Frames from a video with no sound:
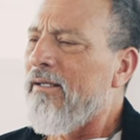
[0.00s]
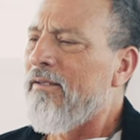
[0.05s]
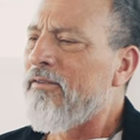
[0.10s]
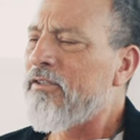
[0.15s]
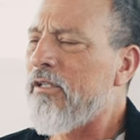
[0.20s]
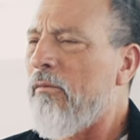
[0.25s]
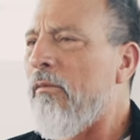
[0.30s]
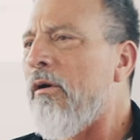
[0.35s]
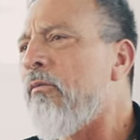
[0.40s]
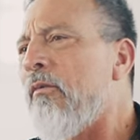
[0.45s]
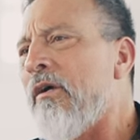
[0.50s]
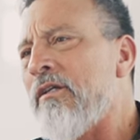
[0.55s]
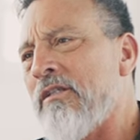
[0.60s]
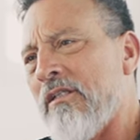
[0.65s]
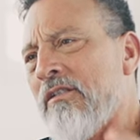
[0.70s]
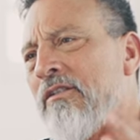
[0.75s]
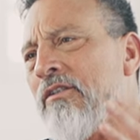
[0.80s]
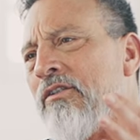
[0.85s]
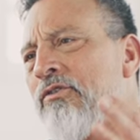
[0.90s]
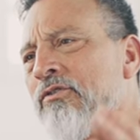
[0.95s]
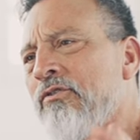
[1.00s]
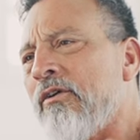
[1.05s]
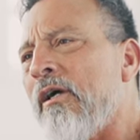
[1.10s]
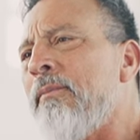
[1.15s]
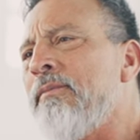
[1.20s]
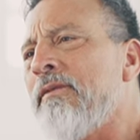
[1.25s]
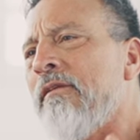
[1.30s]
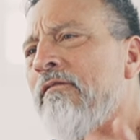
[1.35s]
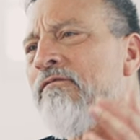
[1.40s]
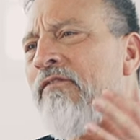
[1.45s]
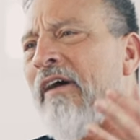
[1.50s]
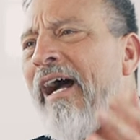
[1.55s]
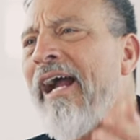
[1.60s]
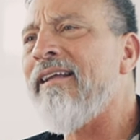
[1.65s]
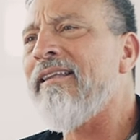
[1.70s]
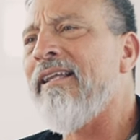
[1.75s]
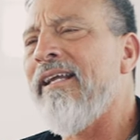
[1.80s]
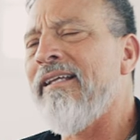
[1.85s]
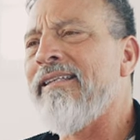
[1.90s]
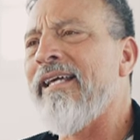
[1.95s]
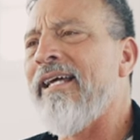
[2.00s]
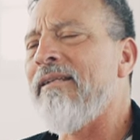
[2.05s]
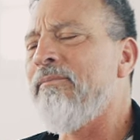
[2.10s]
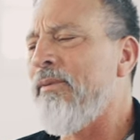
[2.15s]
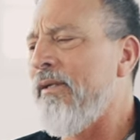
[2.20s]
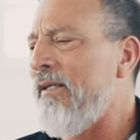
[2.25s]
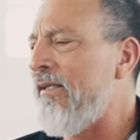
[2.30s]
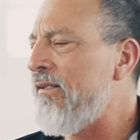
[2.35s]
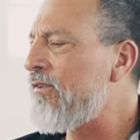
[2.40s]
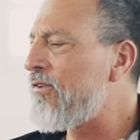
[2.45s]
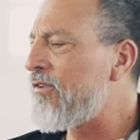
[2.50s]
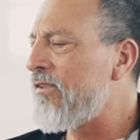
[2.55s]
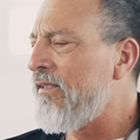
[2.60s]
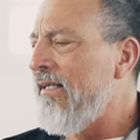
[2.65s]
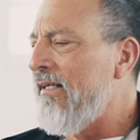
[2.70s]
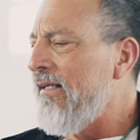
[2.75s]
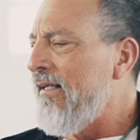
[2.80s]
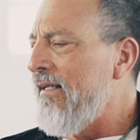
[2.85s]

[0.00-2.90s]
someone wants to disrupt and violate that peace.